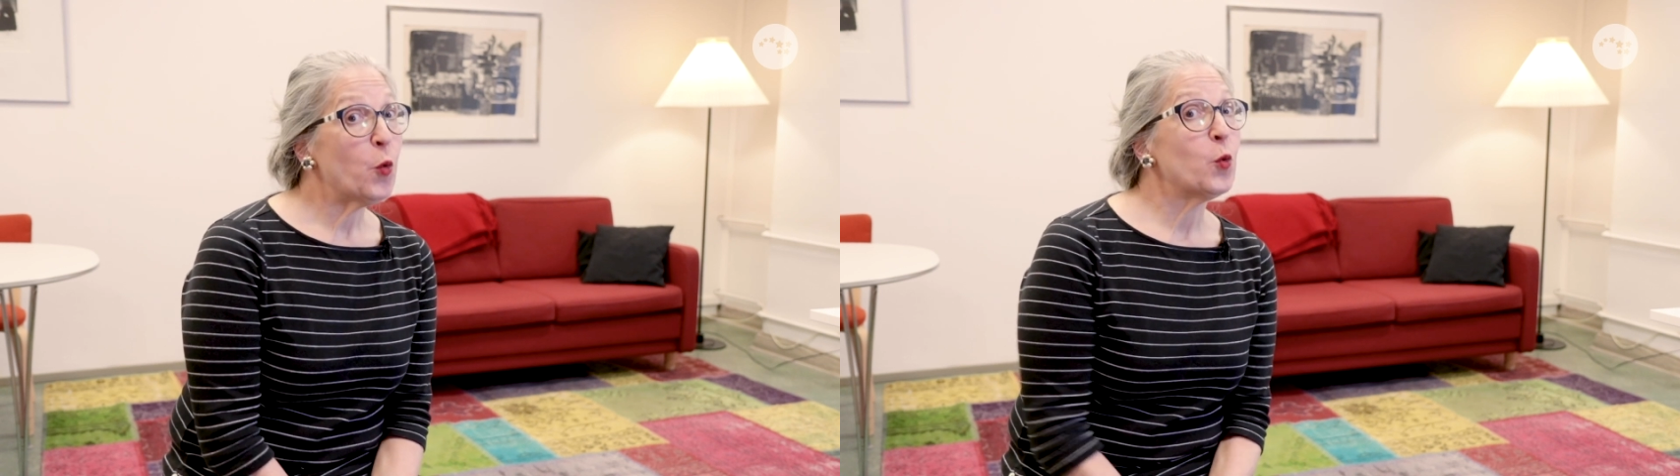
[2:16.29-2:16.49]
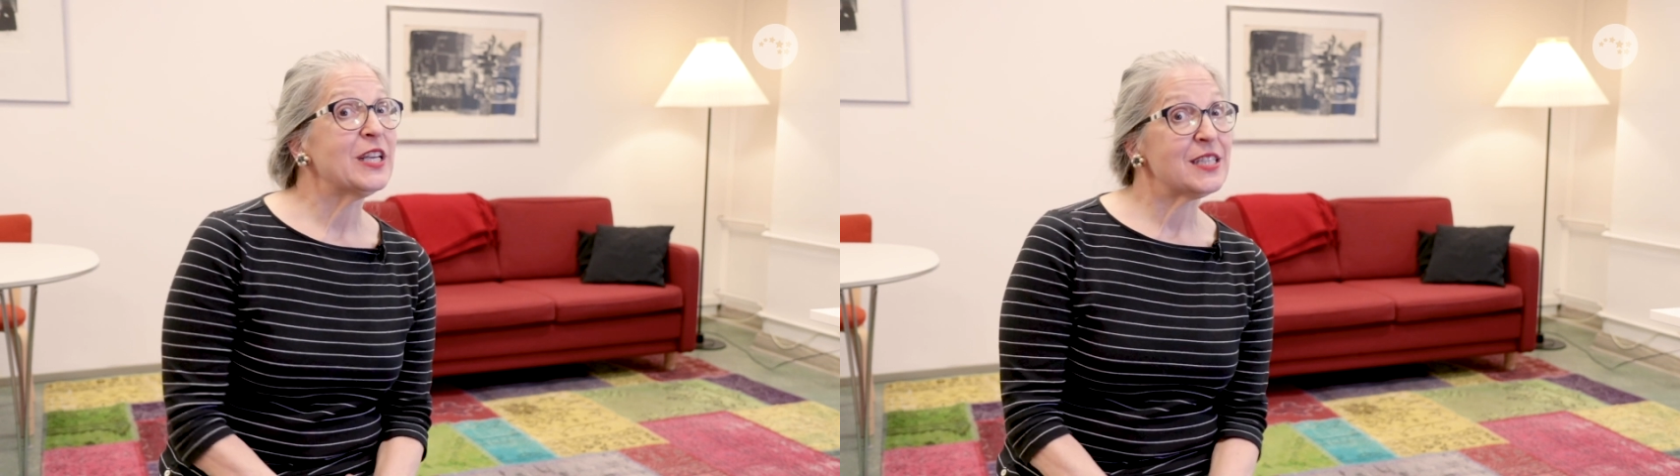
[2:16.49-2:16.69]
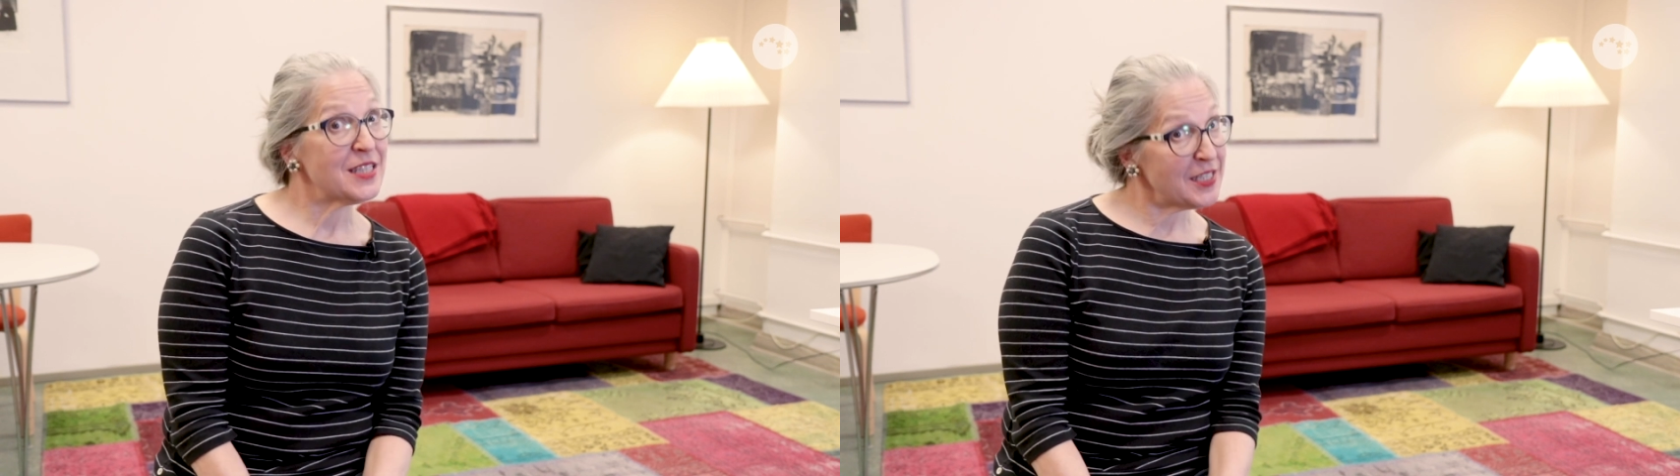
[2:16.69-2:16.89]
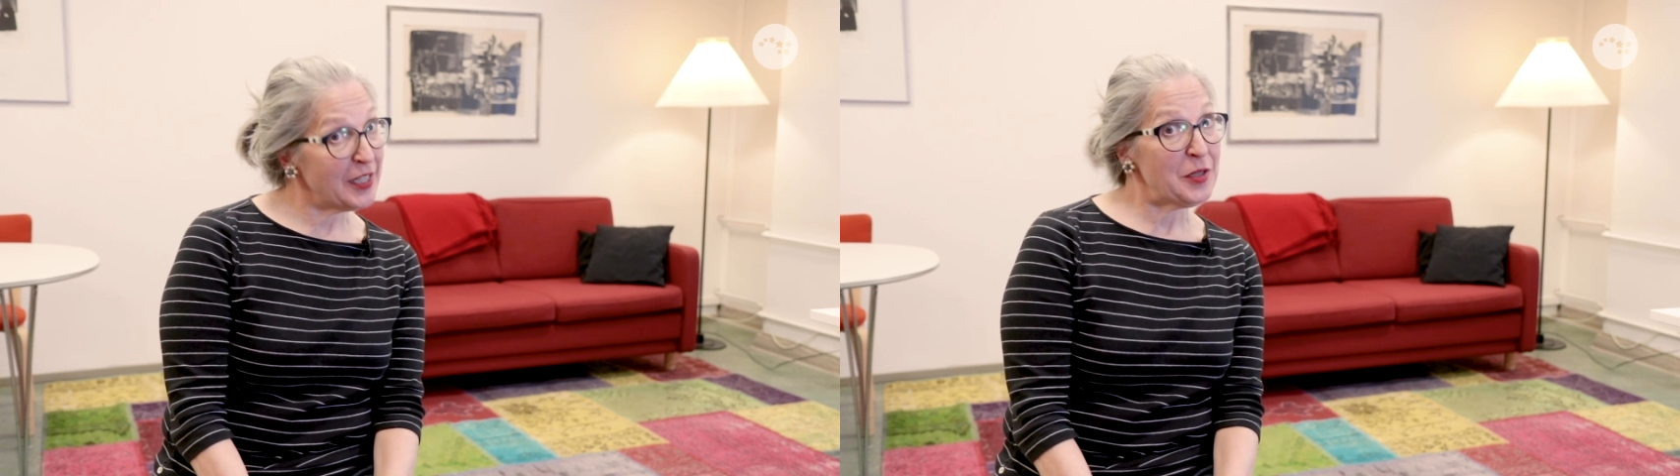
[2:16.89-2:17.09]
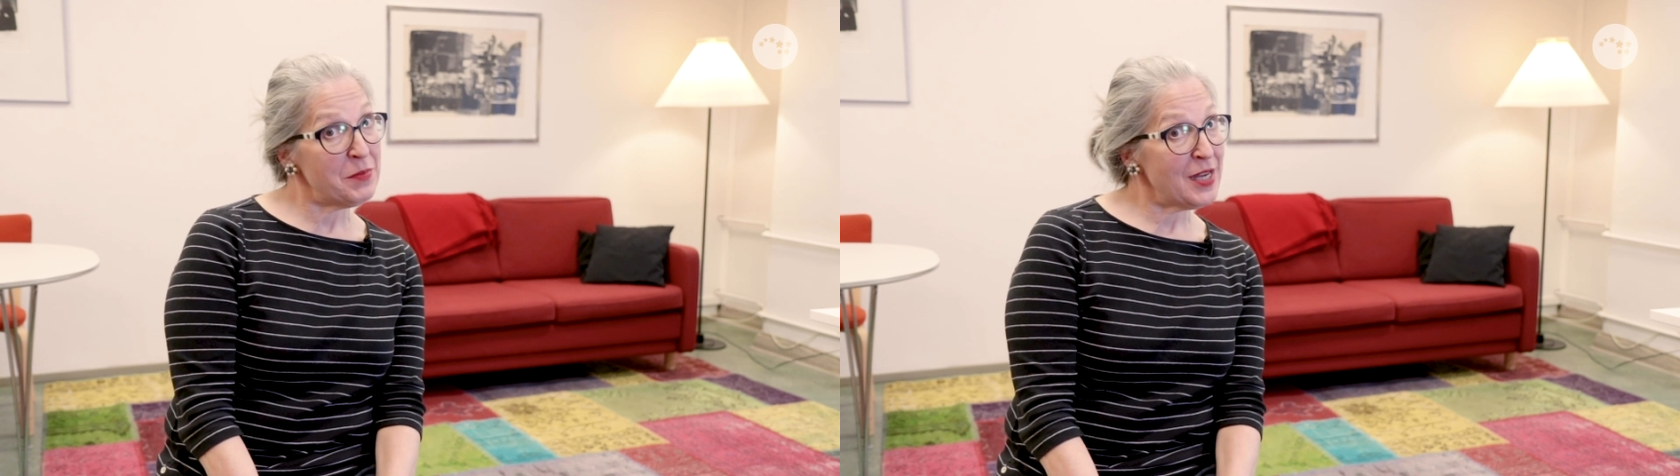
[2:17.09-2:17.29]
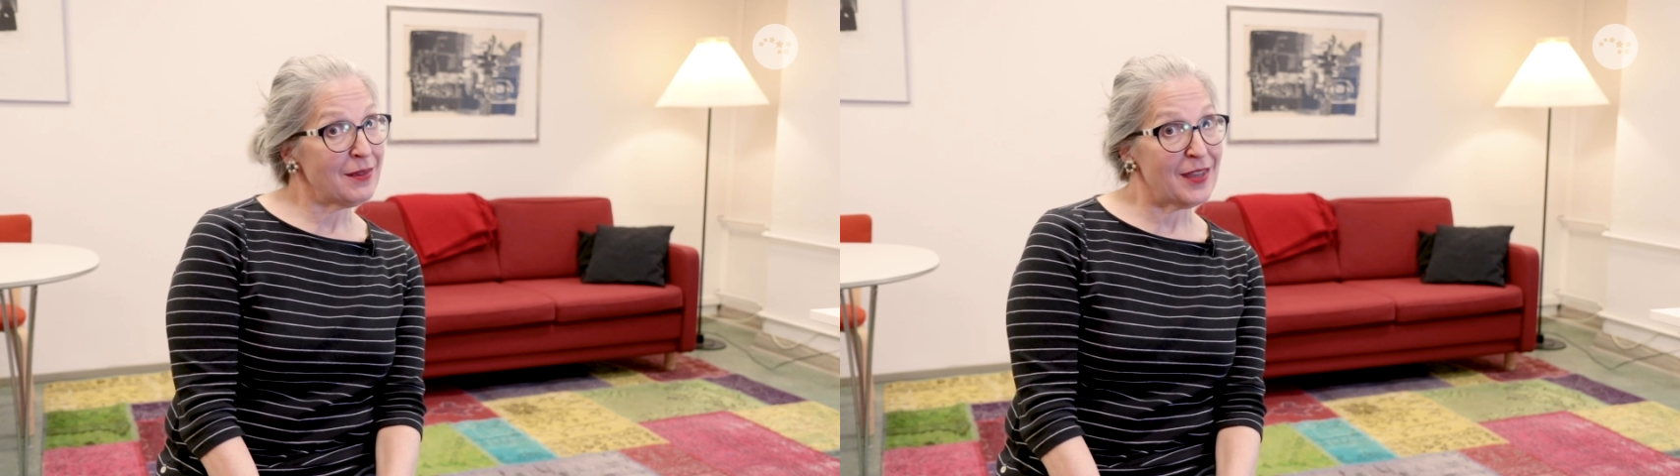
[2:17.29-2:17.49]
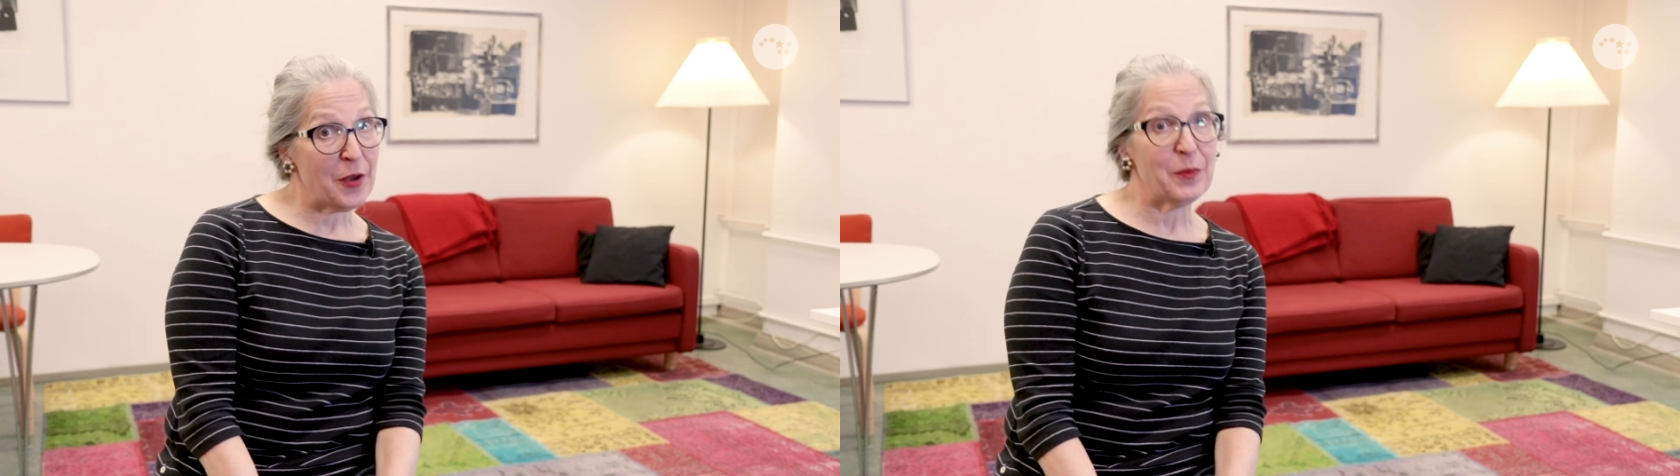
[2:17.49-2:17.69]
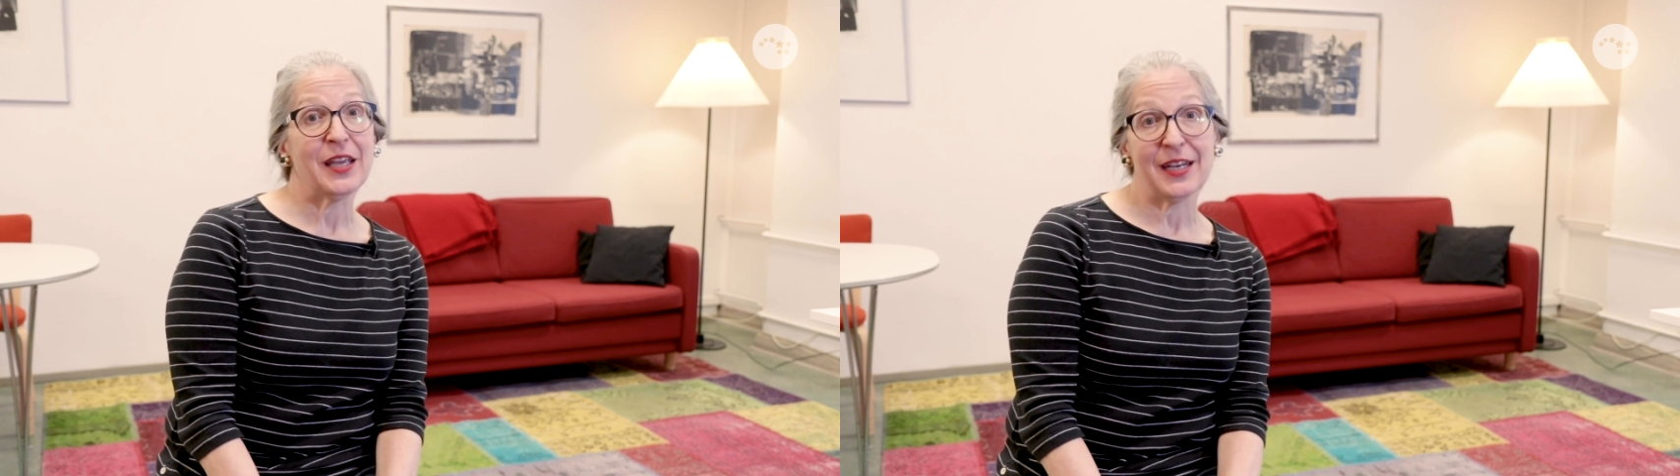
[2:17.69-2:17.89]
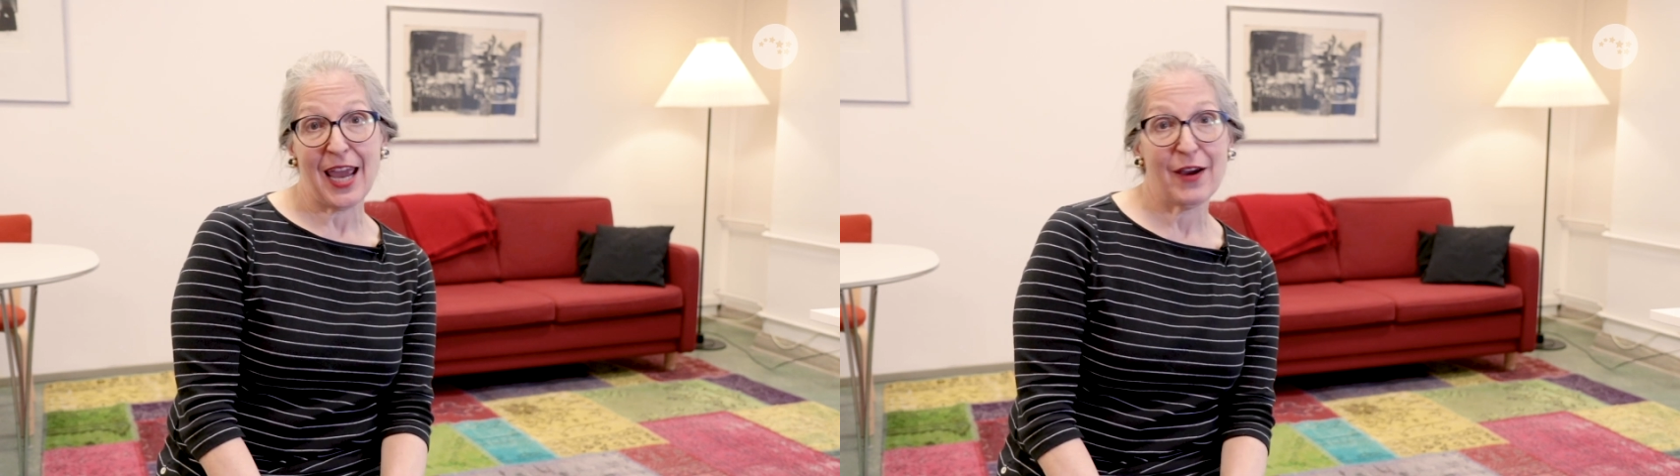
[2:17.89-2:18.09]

we still meet them in